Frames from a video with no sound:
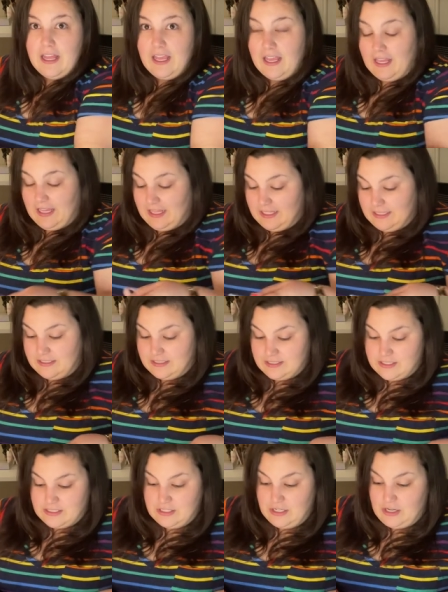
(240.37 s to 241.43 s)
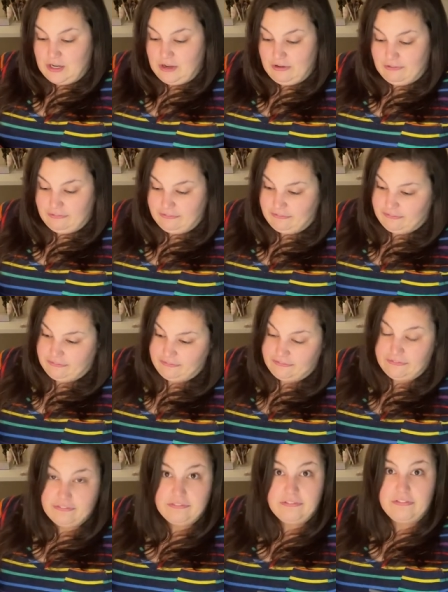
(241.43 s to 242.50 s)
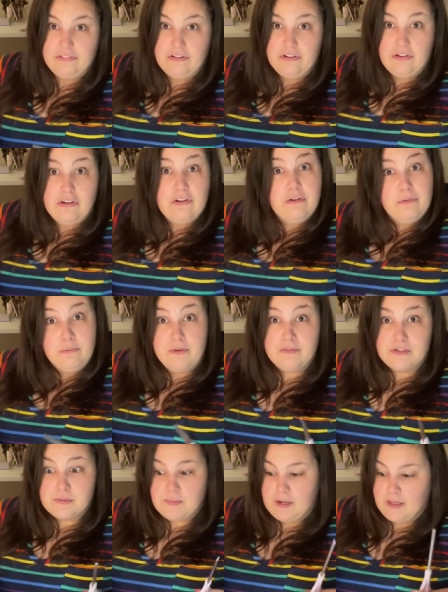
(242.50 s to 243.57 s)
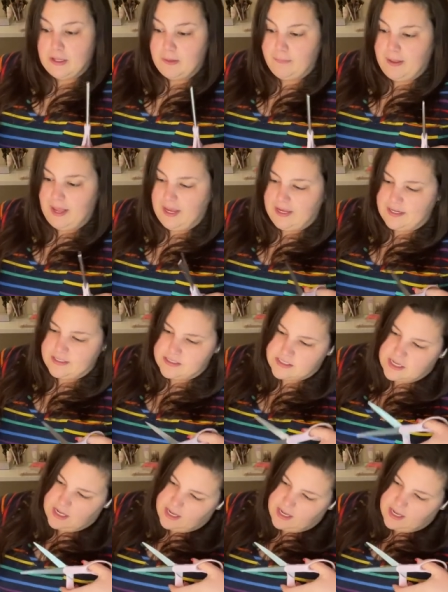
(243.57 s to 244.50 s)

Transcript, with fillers: and you know, we've just been a little behind.